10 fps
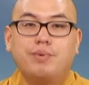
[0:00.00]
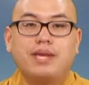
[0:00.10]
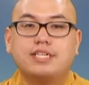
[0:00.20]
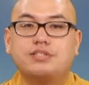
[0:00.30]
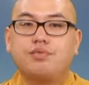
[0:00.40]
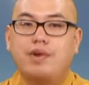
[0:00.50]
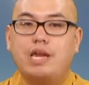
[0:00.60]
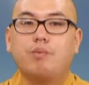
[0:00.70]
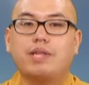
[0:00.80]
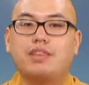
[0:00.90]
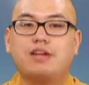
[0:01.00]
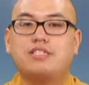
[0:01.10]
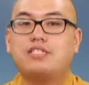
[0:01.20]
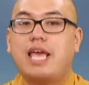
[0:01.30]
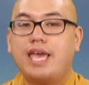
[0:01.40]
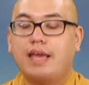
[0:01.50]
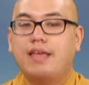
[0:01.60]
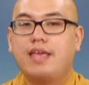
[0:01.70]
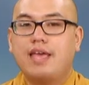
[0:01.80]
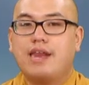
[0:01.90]
We can just read what they're saying
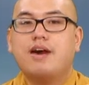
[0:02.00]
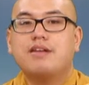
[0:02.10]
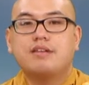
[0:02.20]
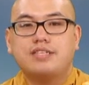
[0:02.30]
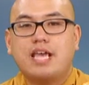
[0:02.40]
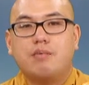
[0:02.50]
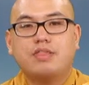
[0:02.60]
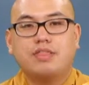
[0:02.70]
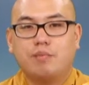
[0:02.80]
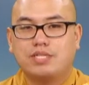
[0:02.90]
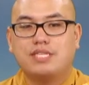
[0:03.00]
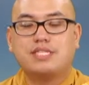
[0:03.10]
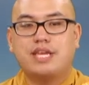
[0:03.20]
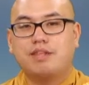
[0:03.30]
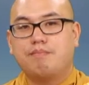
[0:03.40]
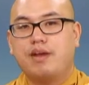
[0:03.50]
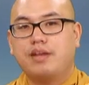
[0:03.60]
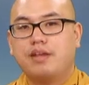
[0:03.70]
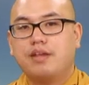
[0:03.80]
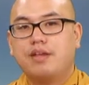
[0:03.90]
and understand what's inside their
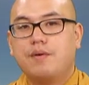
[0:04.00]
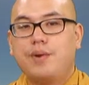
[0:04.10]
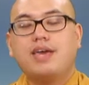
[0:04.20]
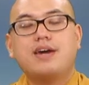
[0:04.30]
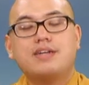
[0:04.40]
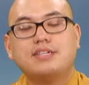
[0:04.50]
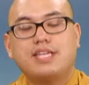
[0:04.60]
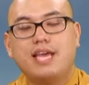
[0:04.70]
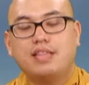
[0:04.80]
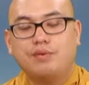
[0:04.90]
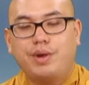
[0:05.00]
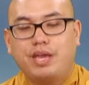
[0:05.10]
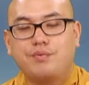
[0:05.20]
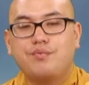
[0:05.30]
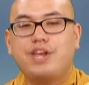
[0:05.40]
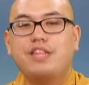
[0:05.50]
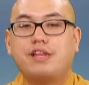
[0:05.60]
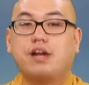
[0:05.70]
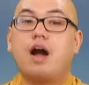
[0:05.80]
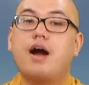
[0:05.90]
mind. We can read
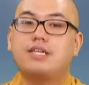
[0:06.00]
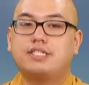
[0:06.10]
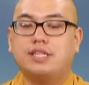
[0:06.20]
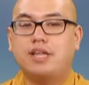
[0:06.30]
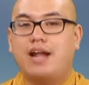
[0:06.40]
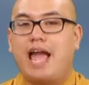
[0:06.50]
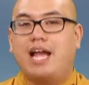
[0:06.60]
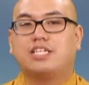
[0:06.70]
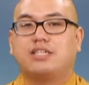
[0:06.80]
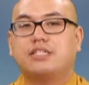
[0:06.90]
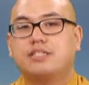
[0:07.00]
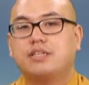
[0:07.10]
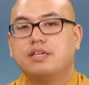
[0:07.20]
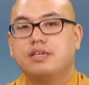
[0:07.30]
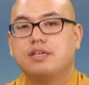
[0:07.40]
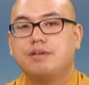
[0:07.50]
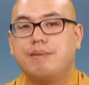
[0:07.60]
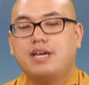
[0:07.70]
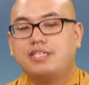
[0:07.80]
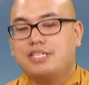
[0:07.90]
their actions,
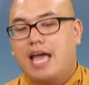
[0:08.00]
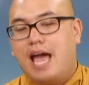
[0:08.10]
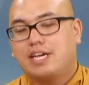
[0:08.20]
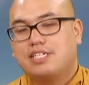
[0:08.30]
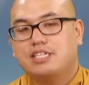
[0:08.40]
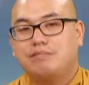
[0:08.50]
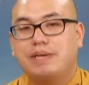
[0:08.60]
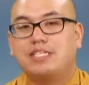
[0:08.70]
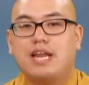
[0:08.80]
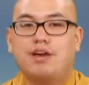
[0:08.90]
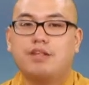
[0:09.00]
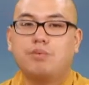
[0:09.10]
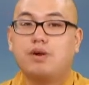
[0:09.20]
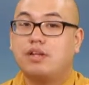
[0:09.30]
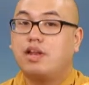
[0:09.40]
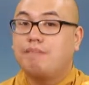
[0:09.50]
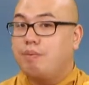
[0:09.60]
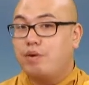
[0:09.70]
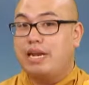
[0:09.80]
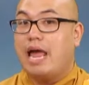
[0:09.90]
because action speaks louder than word. A lot of
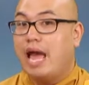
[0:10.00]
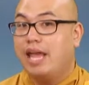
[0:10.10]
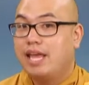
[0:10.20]
people can lie.